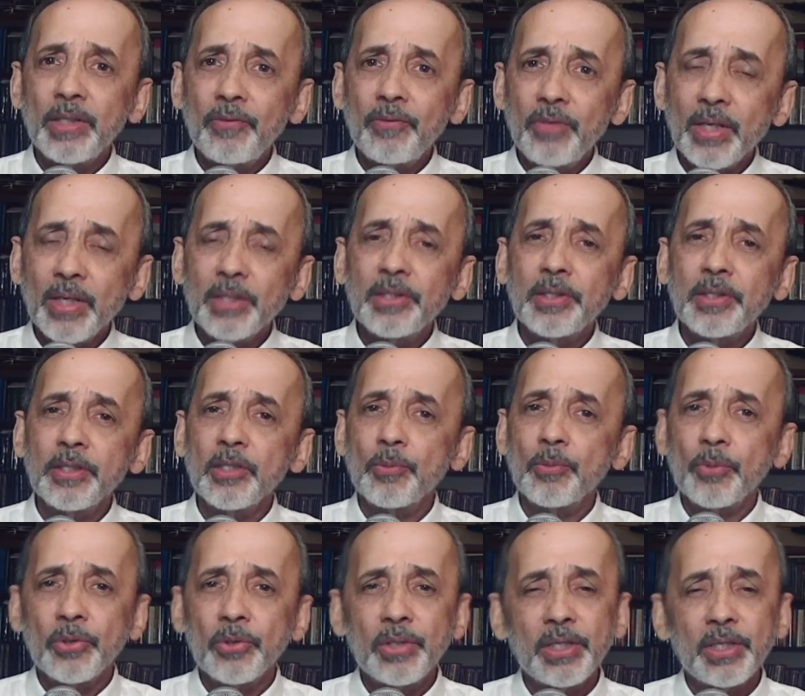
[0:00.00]
youngsters
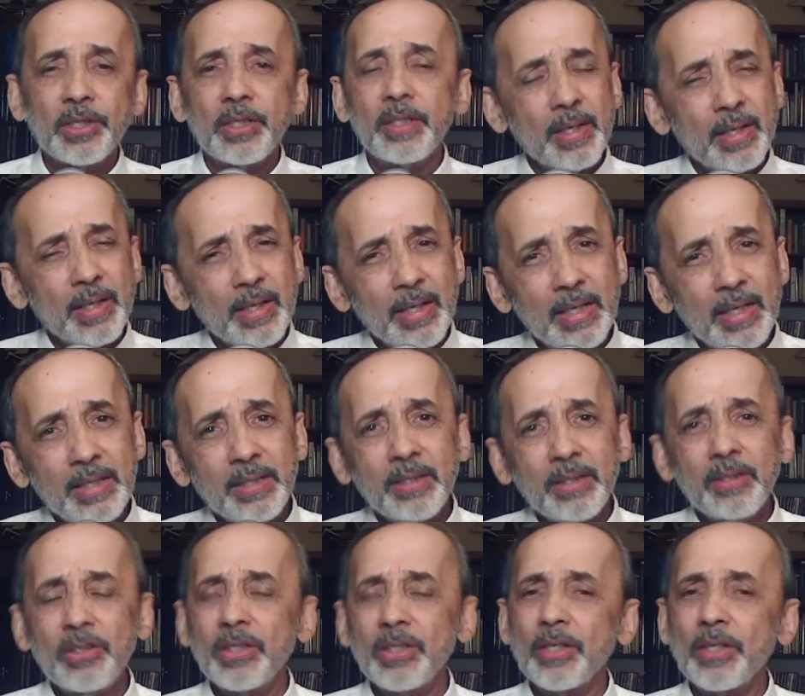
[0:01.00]
protesting
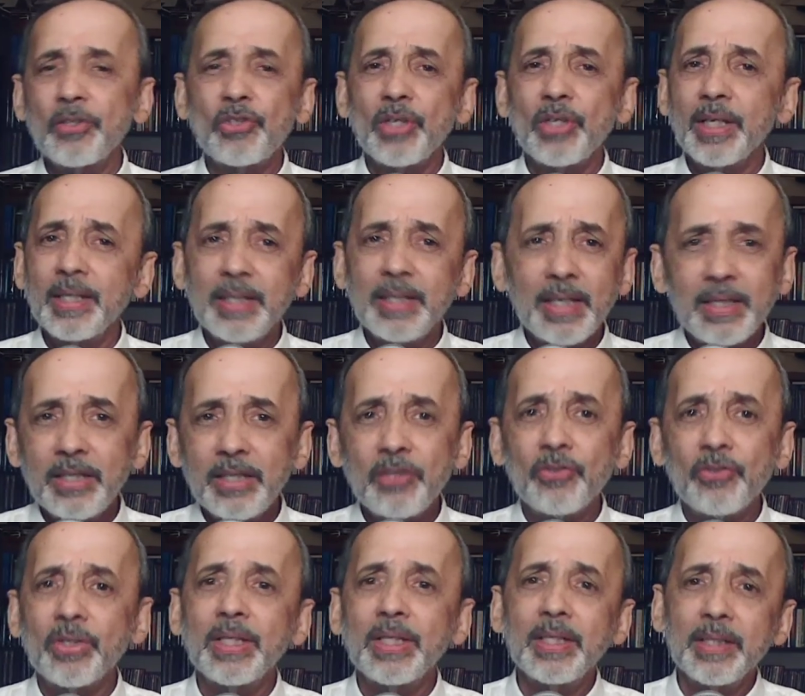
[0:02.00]
in sunshine and in
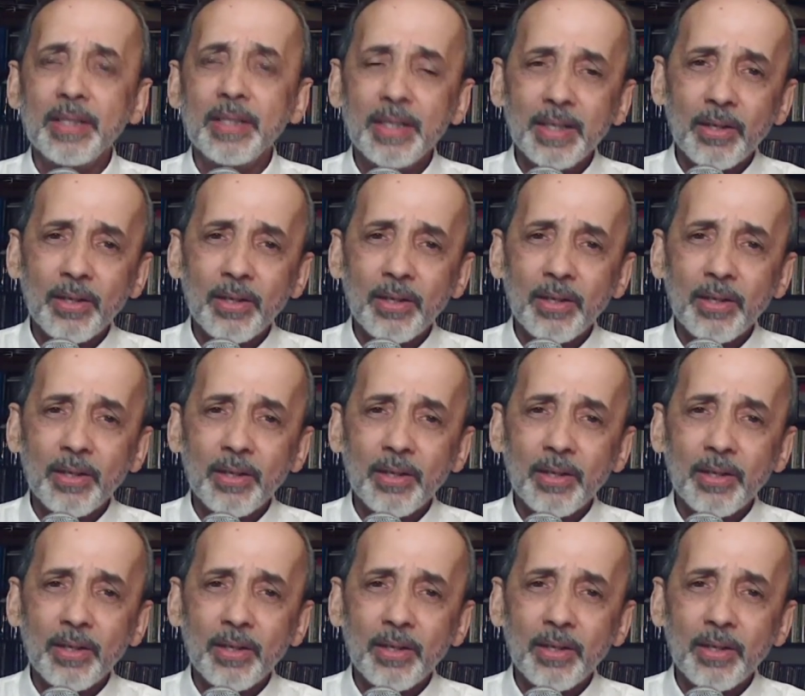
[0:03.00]
rain